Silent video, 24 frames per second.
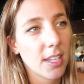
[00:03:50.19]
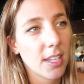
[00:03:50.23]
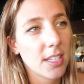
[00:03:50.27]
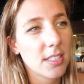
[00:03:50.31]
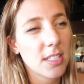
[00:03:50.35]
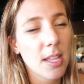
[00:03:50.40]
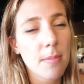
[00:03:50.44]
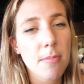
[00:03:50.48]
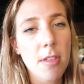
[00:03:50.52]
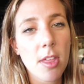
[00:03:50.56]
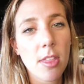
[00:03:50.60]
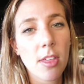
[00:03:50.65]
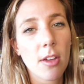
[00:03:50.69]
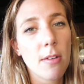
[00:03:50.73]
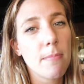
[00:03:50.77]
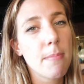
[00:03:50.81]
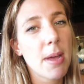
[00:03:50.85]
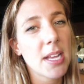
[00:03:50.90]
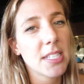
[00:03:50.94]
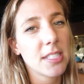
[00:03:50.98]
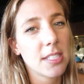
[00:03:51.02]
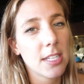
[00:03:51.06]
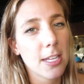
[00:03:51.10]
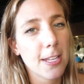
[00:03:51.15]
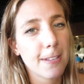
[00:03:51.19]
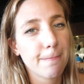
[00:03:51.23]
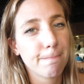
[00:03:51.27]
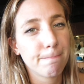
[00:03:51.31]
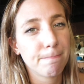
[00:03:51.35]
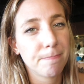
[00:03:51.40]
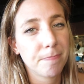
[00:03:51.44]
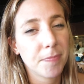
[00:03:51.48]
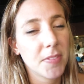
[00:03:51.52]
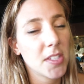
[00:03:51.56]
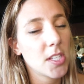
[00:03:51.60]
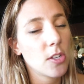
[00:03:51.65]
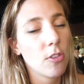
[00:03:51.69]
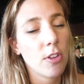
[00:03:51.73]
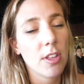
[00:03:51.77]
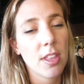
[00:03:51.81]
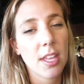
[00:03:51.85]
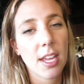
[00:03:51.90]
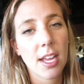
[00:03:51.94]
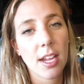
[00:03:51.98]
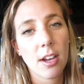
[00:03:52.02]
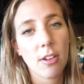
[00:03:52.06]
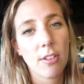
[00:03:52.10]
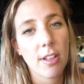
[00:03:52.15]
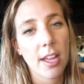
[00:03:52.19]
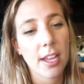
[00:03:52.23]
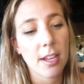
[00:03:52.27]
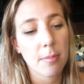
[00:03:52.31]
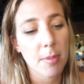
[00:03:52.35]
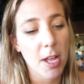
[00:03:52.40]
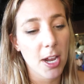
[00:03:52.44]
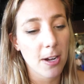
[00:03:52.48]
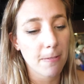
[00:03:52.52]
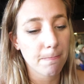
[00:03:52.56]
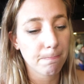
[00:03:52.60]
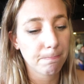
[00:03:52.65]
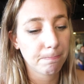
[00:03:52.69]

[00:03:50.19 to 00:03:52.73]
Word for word: Except that they're messy the only thing I don't messy, like about it.